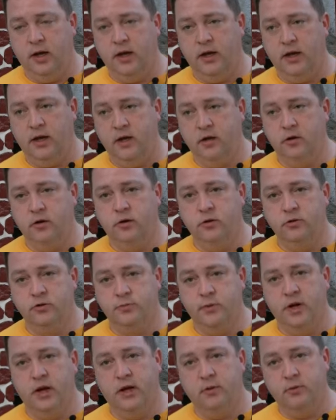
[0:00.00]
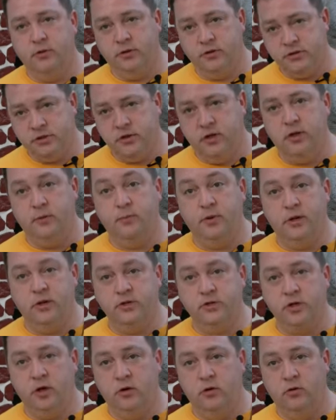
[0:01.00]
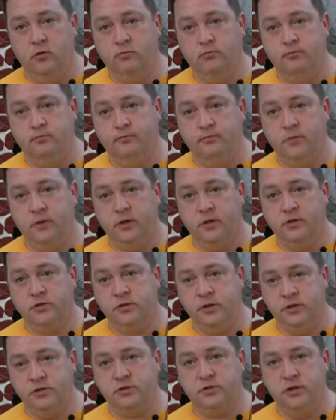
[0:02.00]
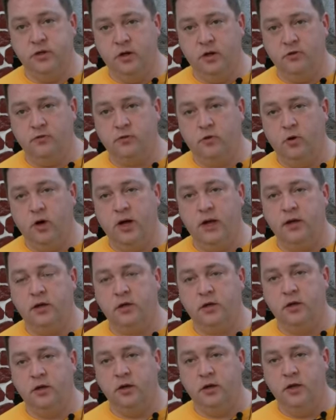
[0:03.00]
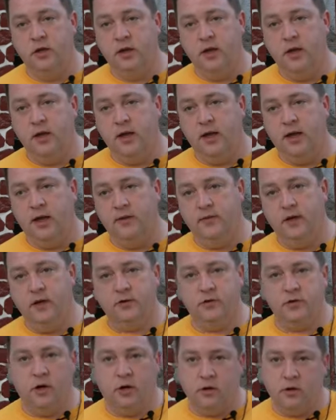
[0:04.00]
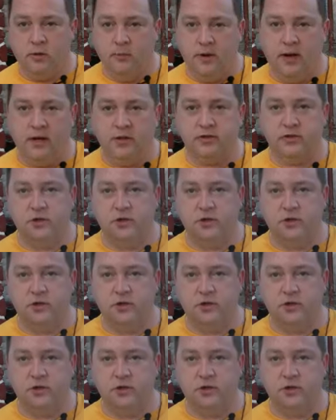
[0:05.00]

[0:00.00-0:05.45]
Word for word: here who has been able to sleep in his home since the earthquake. And they'll talk about